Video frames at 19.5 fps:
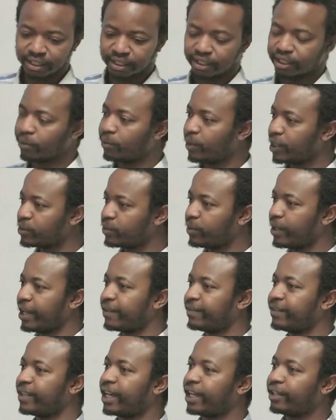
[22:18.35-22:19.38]
Then once we
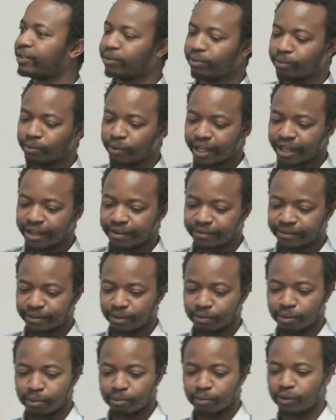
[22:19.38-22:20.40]
have that, we have
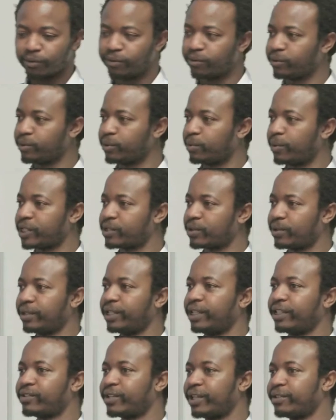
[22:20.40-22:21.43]
we move to what's called
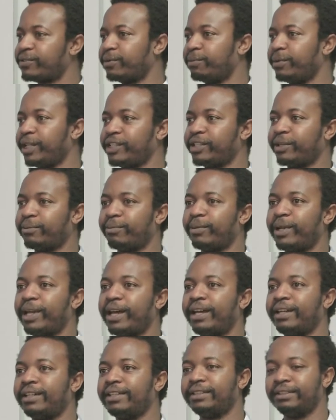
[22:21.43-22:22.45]
the transformation
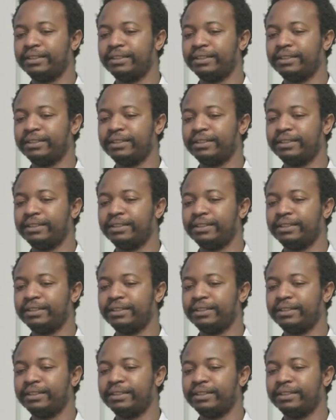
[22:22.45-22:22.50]
plan.